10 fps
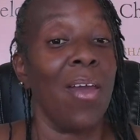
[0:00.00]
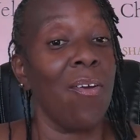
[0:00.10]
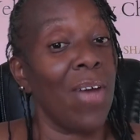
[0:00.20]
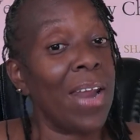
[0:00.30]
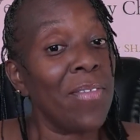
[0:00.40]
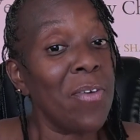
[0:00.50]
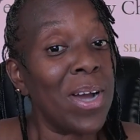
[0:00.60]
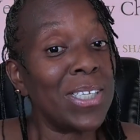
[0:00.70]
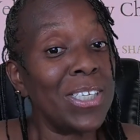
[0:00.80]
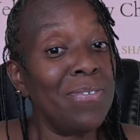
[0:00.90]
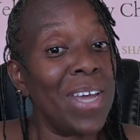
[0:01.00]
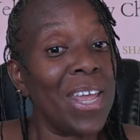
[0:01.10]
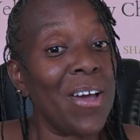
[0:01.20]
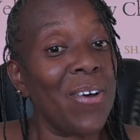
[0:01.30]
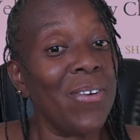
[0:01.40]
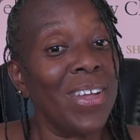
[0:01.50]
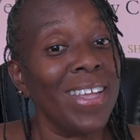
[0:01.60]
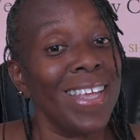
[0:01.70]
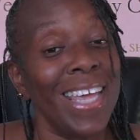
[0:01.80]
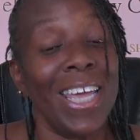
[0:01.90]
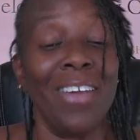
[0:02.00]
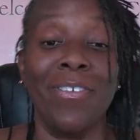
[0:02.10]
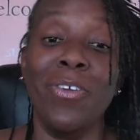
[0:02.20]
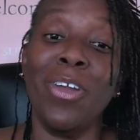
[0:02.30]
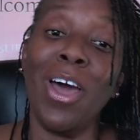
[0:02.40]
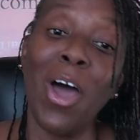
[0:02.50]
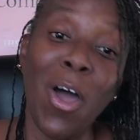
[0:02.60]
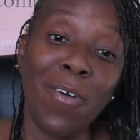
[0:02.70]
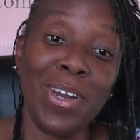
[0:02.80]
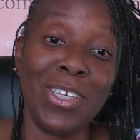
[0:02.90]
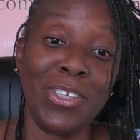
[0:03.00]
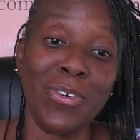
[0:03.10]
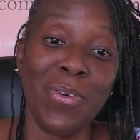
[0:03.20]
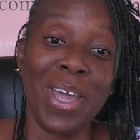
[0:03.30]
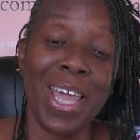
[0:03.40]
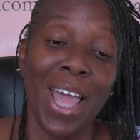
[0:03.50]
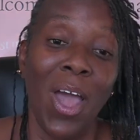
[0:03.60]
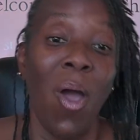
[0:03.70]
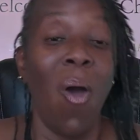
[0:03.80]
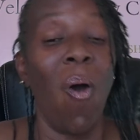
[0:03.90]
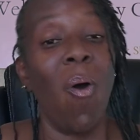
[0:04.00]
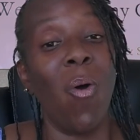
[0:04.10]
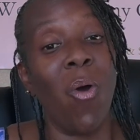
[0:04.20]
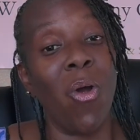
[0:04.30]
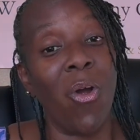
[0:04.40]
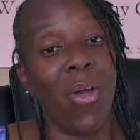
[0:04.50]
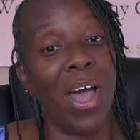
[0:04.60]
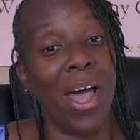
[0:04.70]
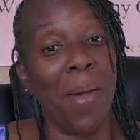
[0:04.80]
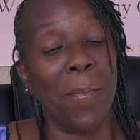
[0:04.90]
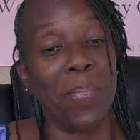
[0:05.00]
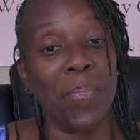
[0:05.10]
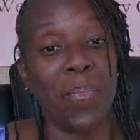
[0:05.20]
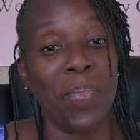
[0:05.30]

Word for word: right after you watch this video, if you're not already showing or um,